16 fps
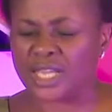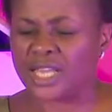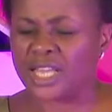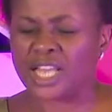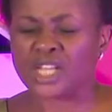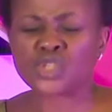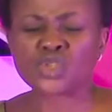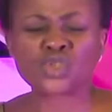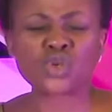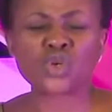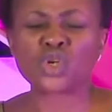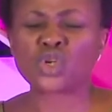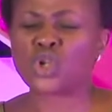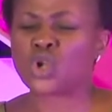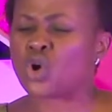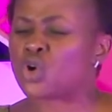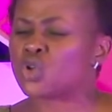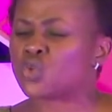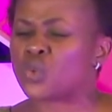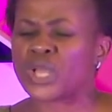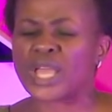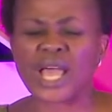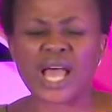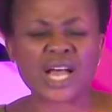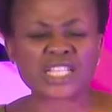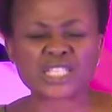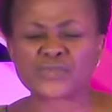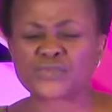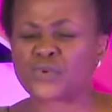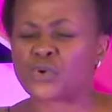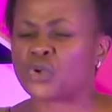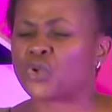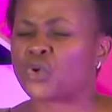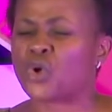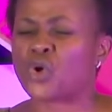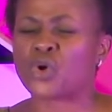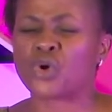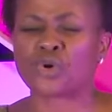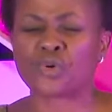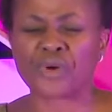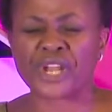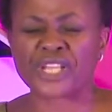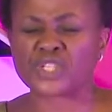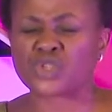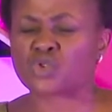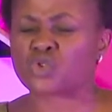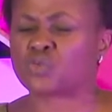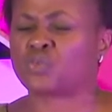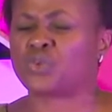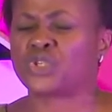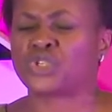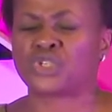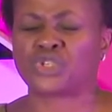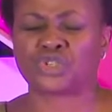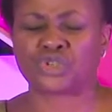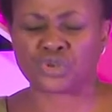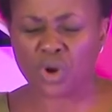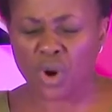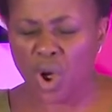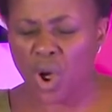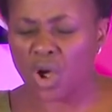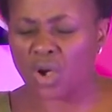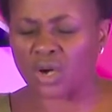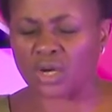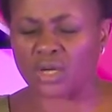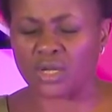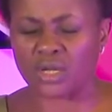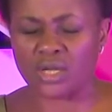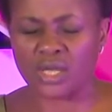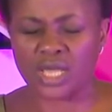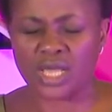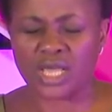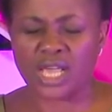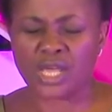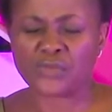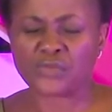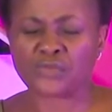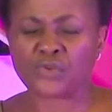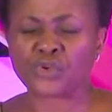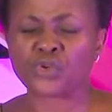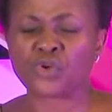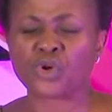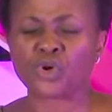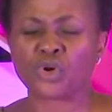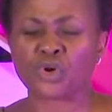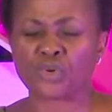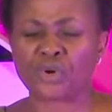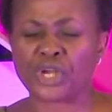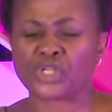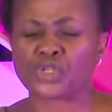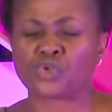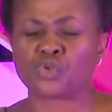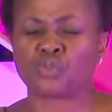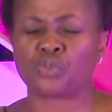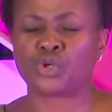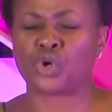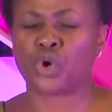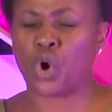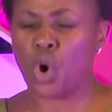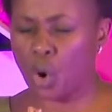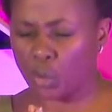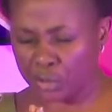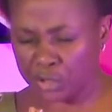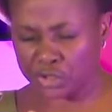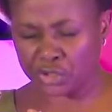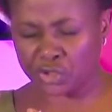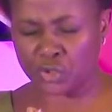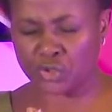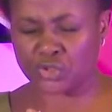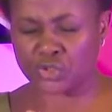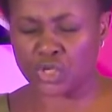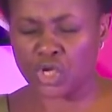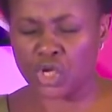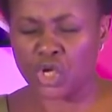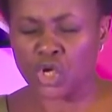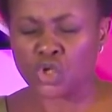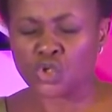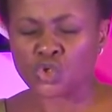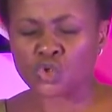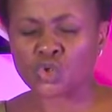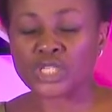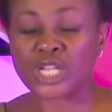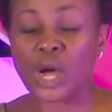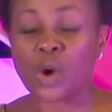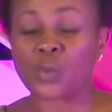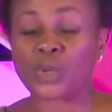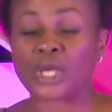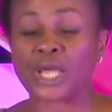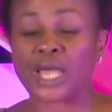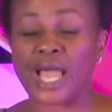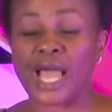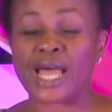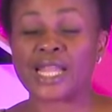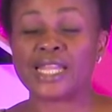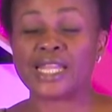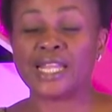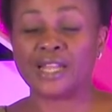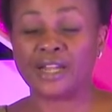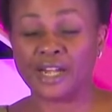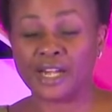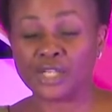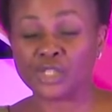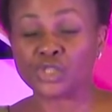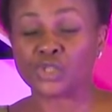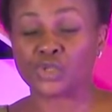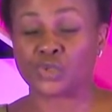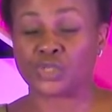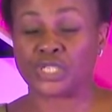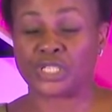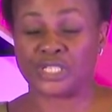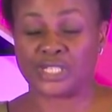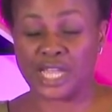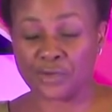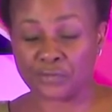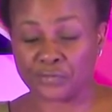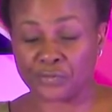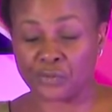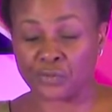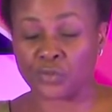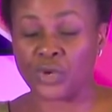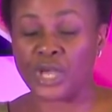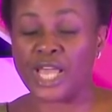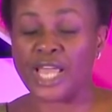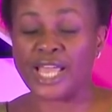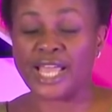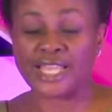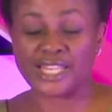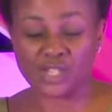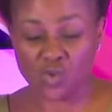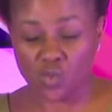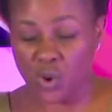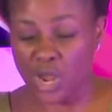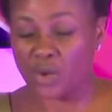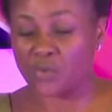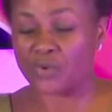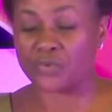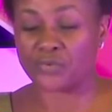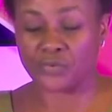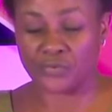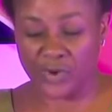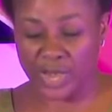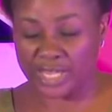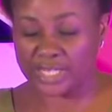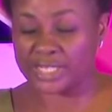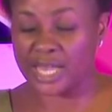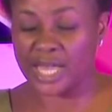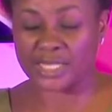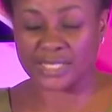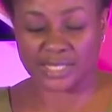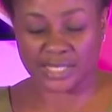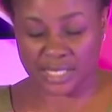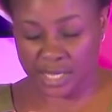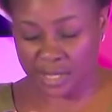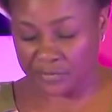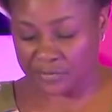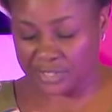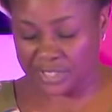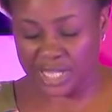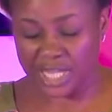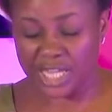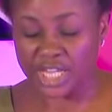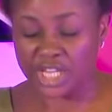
And so, Lord, we ask for your grace to be strong and for your grace to be courageous so that we can learn to serve you anywhere we find ourselves.